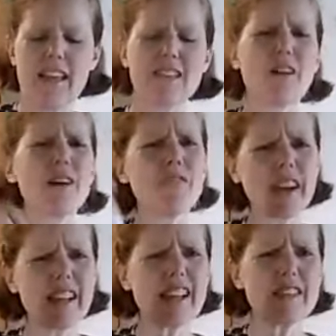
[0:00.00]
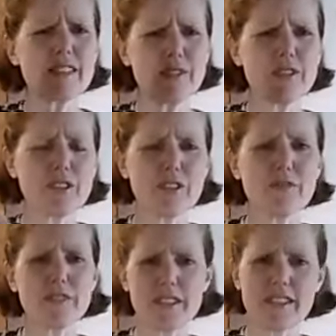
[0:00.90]
So I find it easier just to
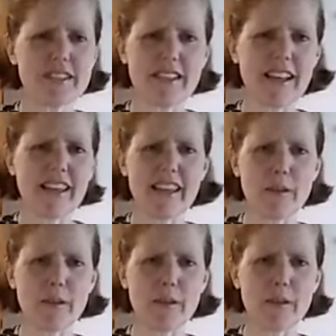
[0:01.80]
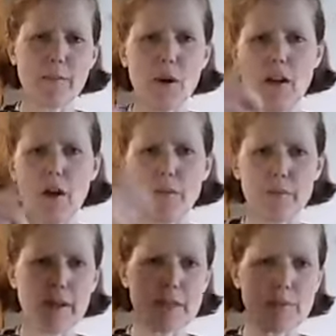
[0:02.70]
use this because I can get them all out with
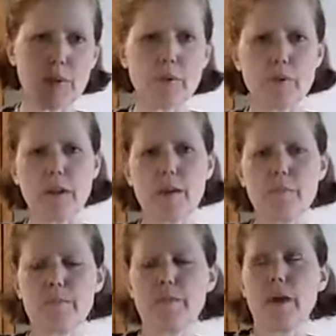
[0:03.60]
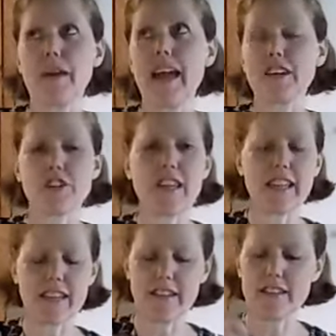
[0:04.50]
my spoon when I'm
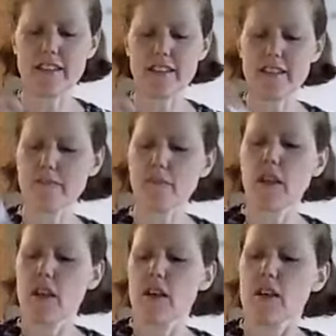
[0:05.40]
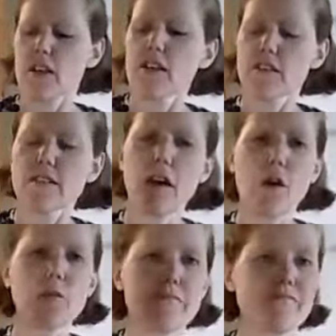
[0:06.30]
actually eating this. So